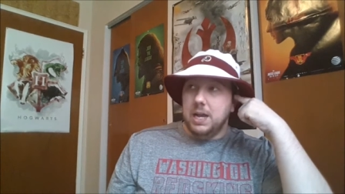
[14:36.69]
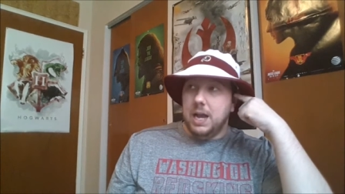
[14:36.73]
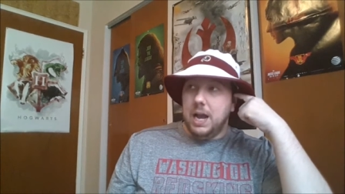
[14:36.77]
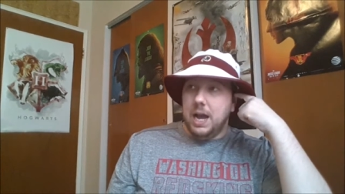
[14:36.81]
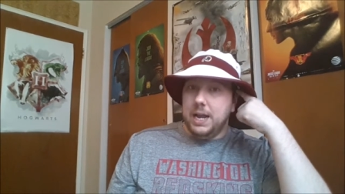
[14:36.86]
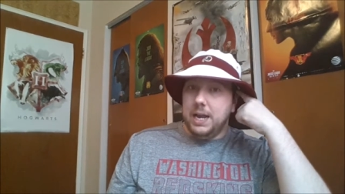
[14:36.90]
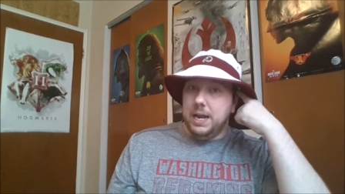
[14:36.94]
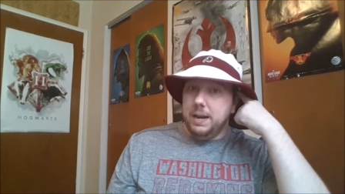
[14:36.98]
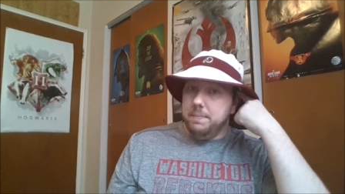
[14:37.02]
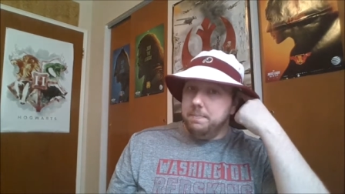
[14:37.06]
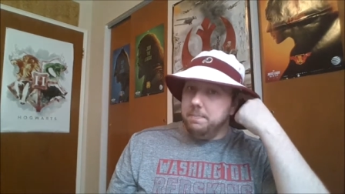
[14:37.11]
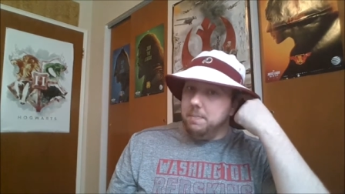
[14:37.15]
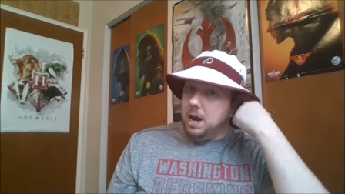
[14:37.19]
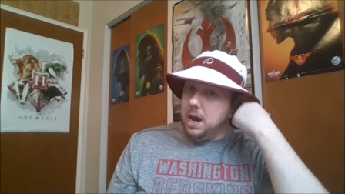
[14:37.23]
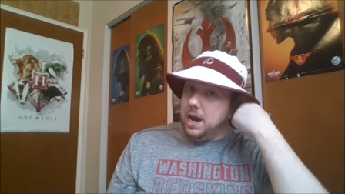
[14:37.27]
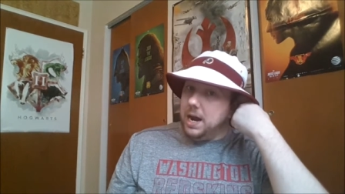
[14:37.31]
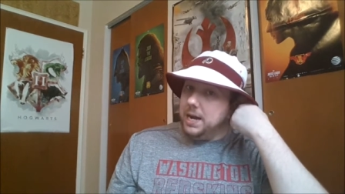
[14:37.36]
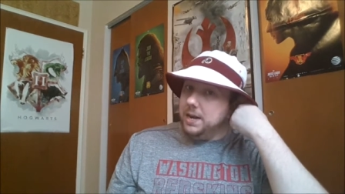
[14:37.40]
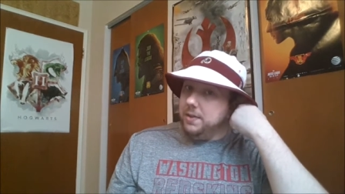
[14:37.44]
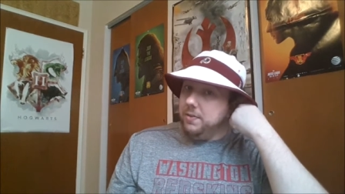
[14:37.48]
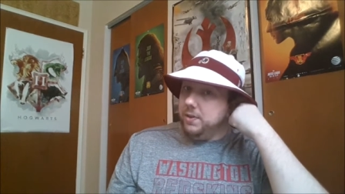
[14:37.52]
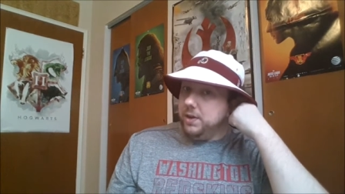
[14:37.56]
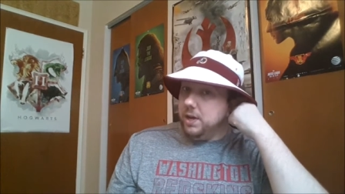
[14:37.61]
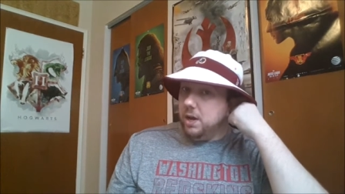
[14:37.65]
I didn't
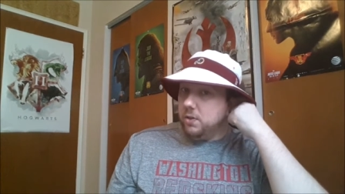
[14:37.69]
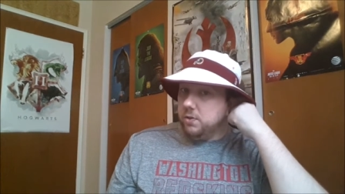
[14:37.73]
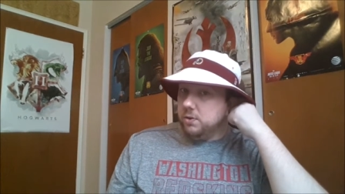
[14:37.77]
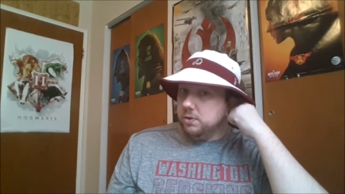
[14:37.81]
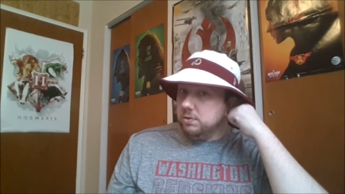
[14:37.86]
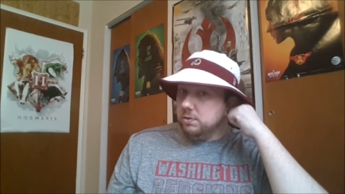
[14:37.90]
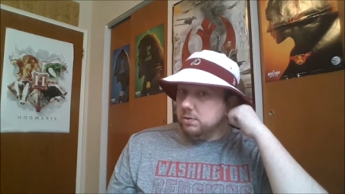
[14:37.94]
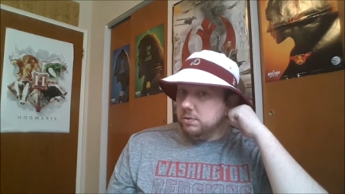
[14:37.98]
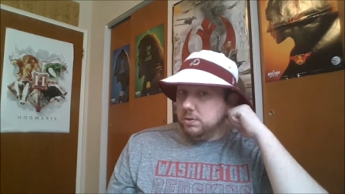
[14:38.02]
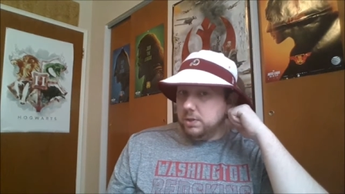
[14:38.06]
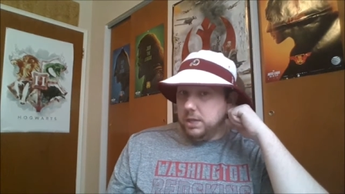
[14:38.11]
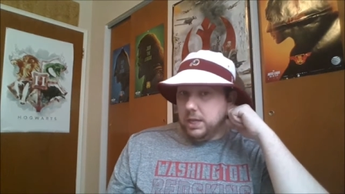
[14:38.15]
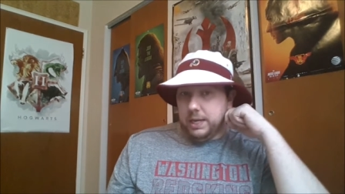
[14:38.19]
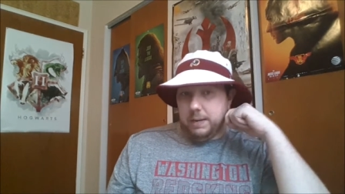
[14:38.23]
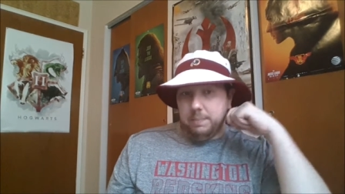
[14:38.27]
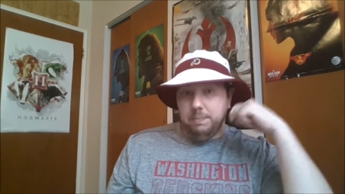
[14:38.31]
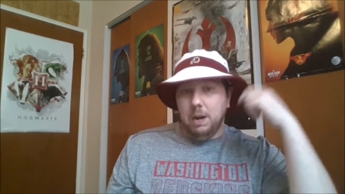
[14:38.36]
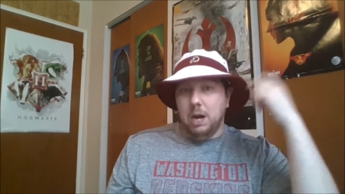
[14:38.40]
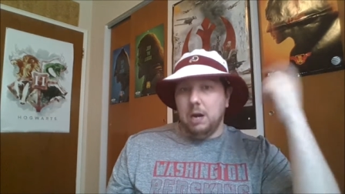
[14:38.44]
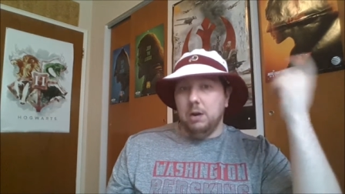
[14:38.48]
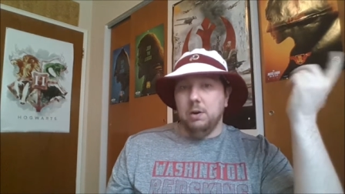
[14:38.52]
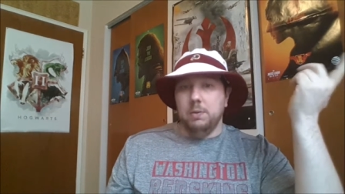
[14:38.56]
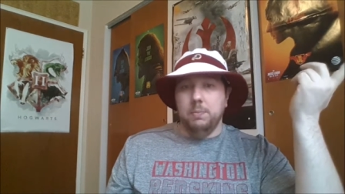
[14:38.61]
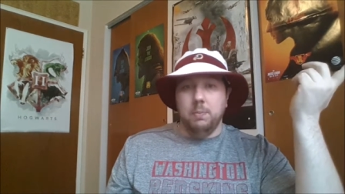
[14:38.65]
mind the other,
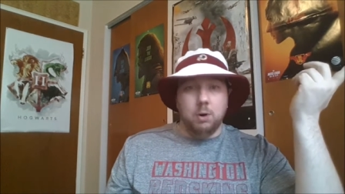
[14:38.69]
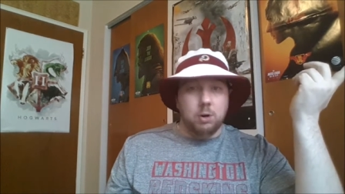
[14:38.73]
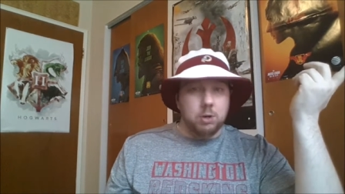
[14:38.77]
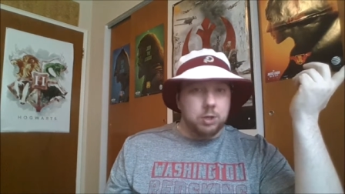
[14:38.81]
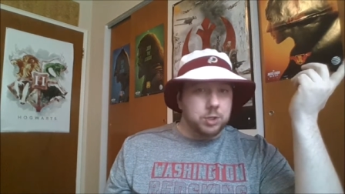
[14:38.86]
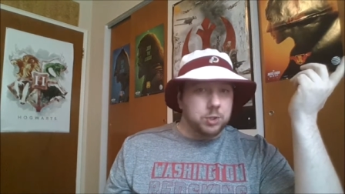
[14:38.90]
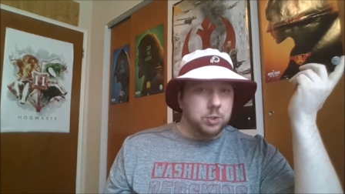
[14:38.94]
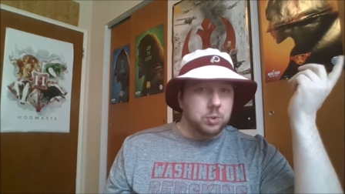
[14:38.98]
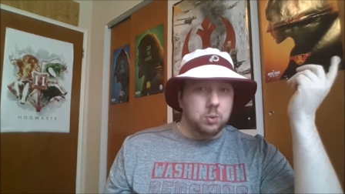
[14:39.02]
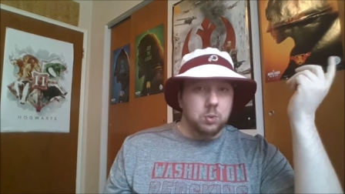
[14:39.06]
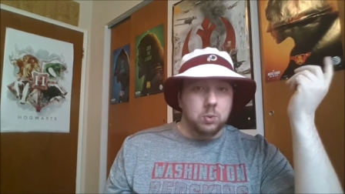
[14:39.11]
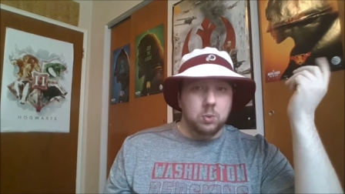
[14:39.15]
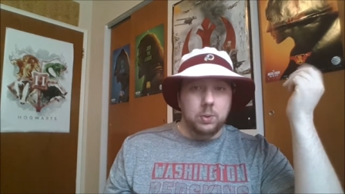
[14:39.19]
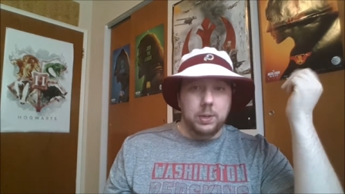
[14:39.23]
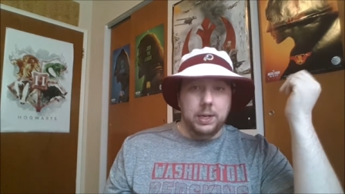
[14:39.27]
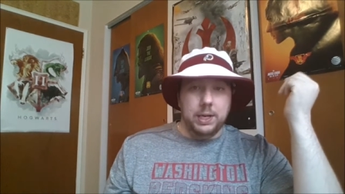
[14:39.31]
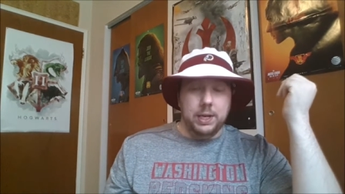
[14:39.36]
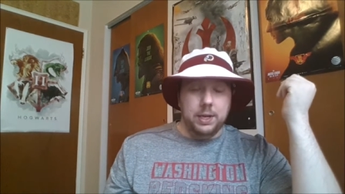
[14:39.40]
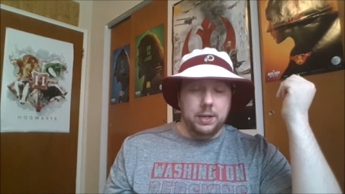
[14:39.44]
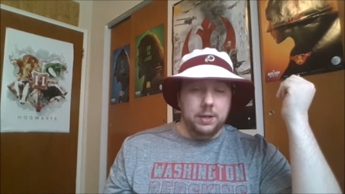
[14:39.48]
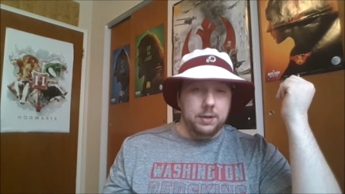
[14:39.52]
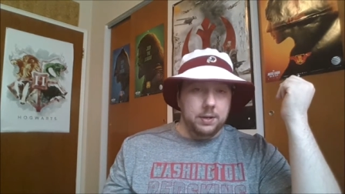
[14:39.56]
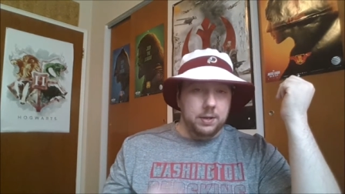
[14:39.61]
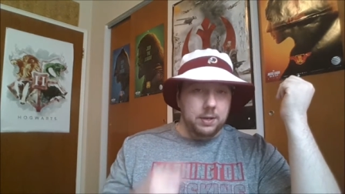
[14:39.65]
Byron Marshall
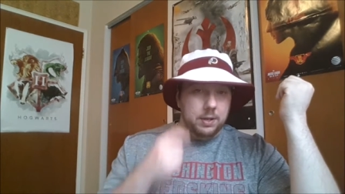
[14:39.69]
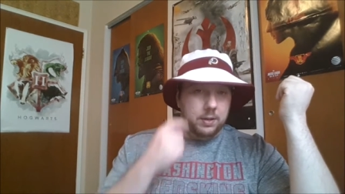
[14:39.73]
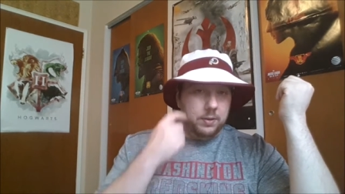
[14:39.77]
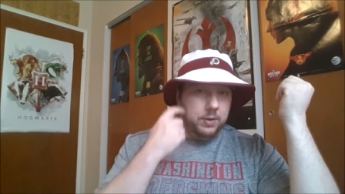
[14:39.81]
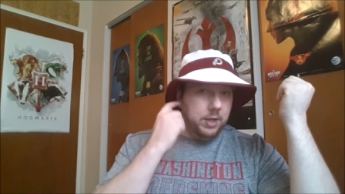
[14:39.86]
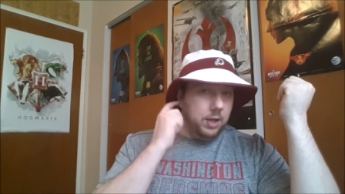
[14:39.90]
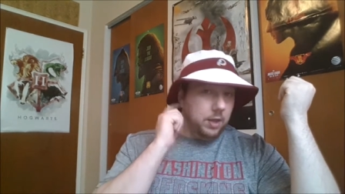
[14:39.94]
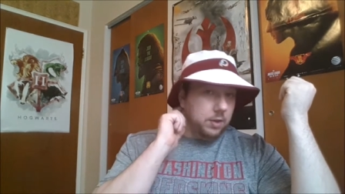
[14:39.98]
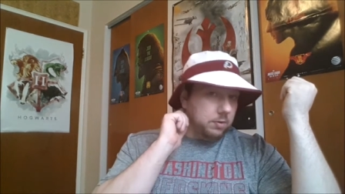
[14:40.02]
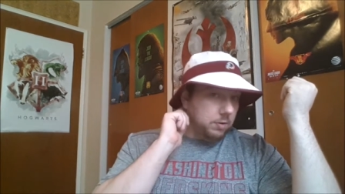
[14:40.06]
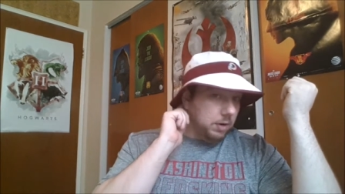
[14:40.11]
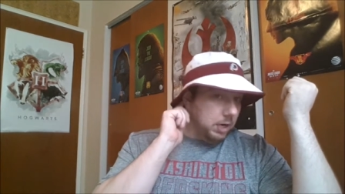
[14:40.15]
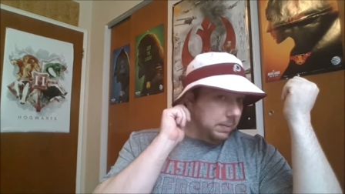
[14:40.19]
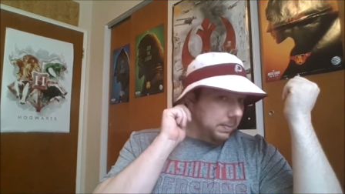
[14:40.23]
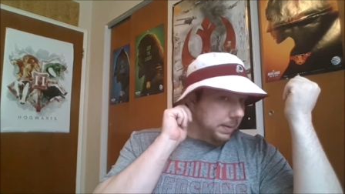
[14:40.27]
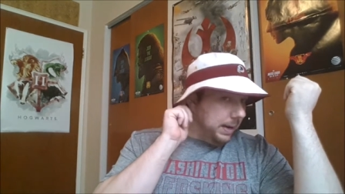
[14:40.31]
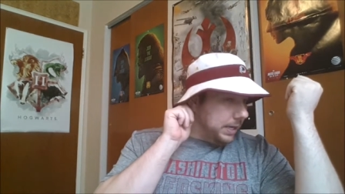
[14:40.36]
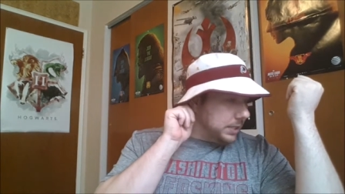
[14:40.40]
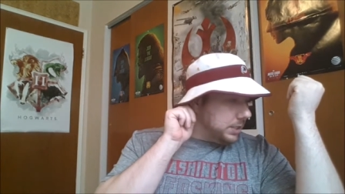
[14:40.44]
and the other running